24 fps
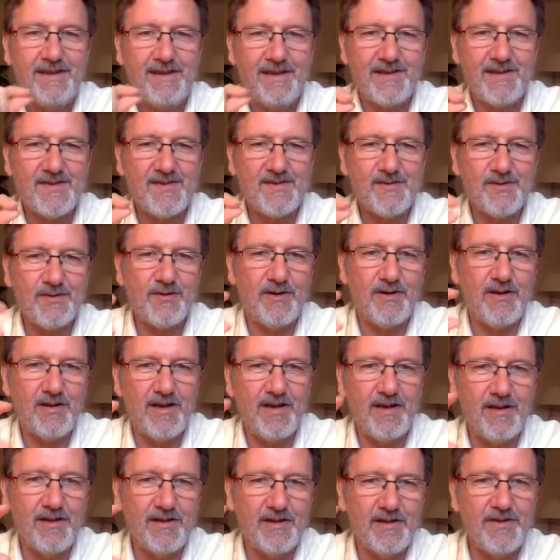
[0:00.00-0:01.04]
And so
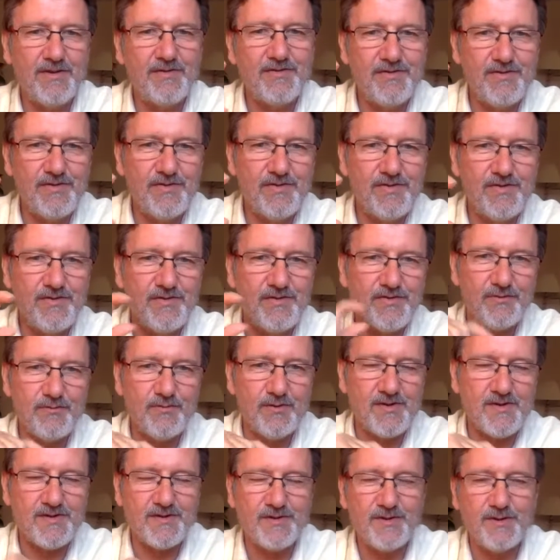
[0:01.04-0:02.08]
I'll introduce you to
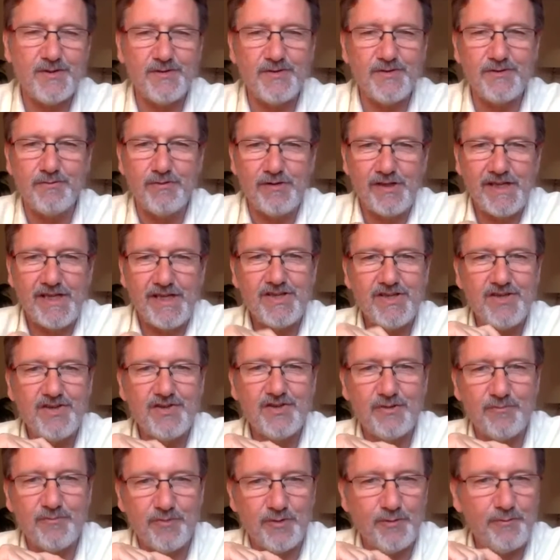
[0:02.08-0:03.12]
what's called the
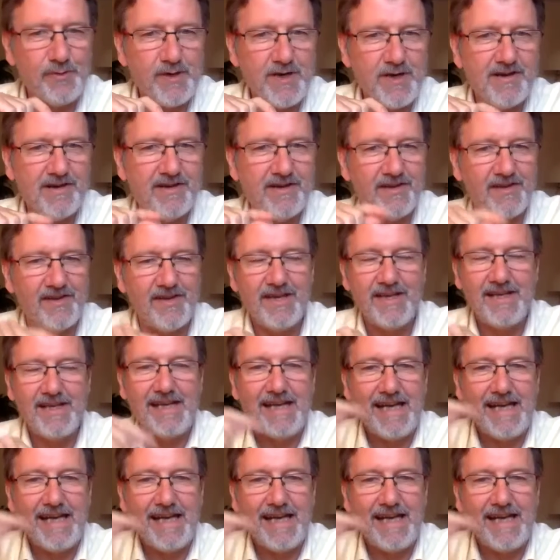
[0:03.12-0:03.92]
relationship repair kit.